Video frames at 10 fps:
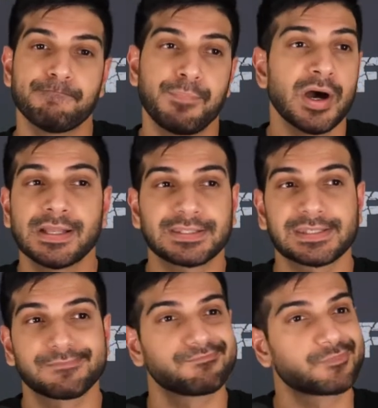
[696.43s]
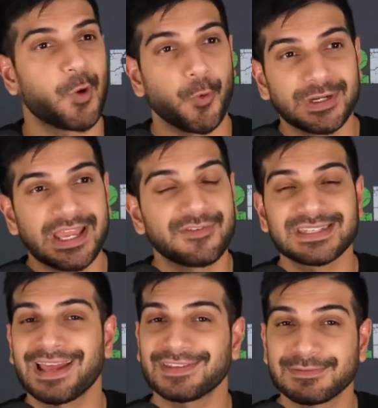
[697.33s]
but Corey
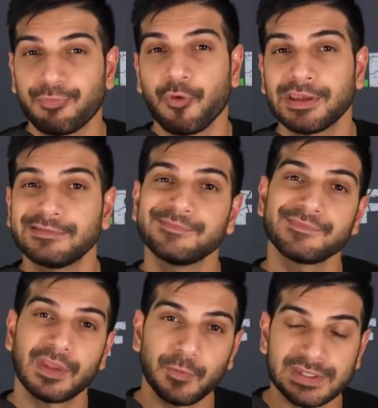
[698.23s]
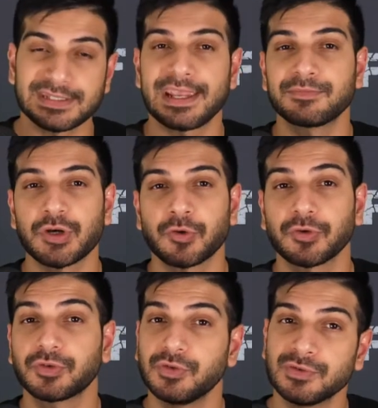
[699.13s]
Davis at this point with Sam
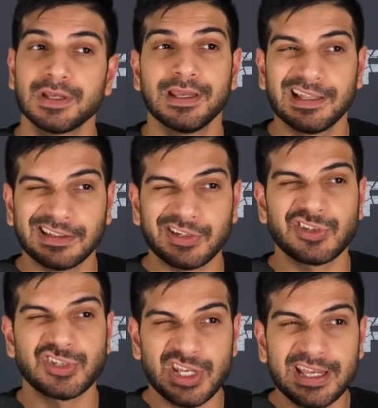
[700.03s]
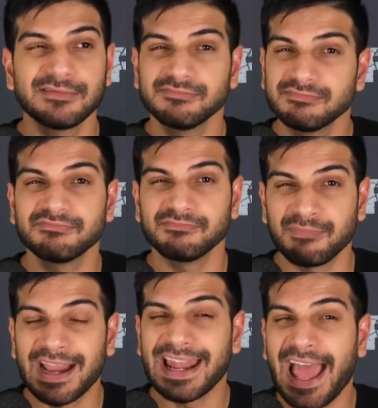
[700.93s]
Darnold, who legit
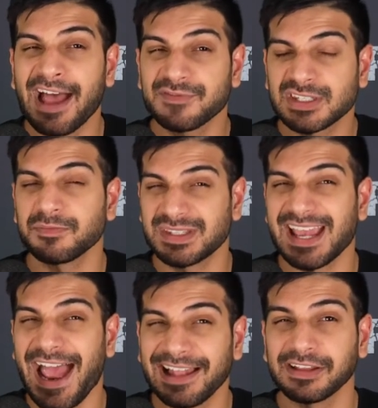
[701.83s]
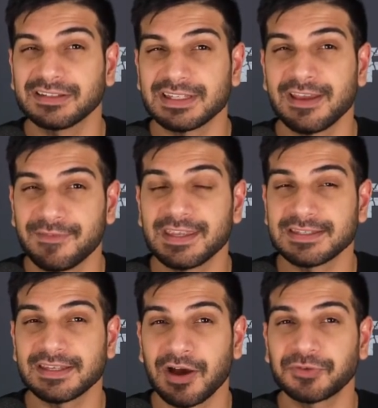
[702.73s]
might have some talent if
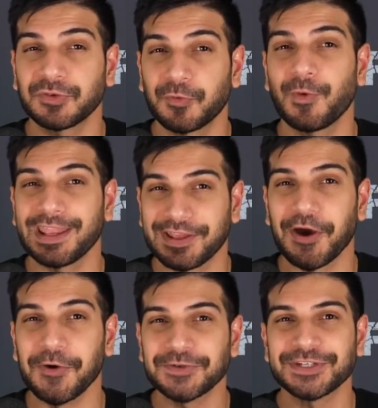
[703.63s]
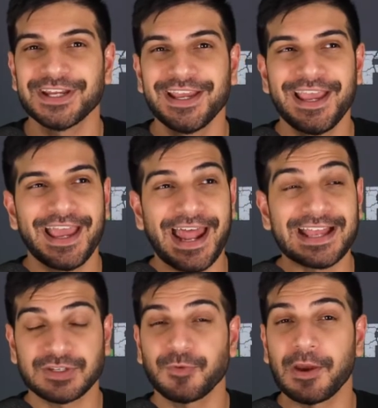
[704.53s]
he's under the right coach and
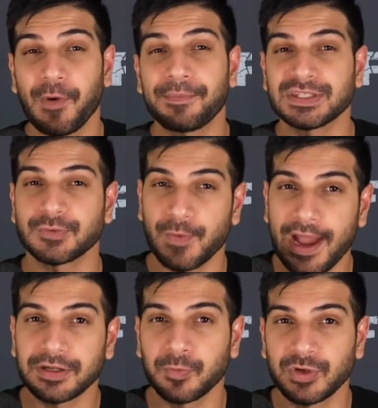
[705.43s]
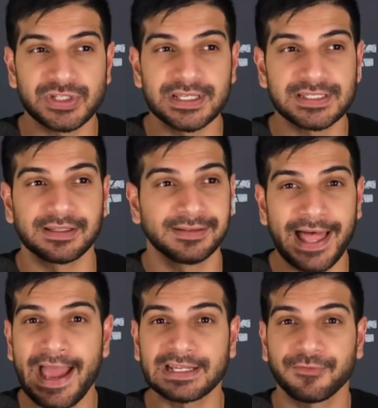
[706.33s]
has the right weapons around him, which he's
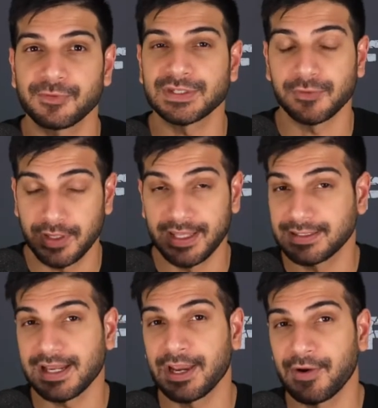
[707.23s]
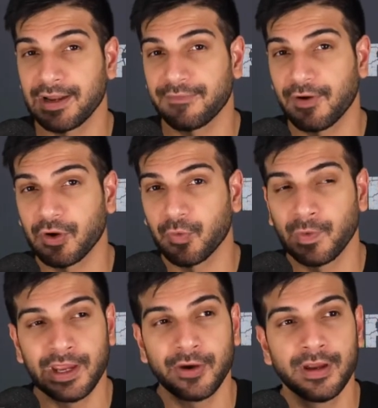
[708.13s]
lacked for his entire NFL
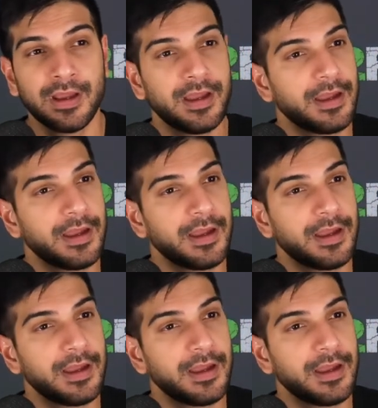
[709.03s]
career,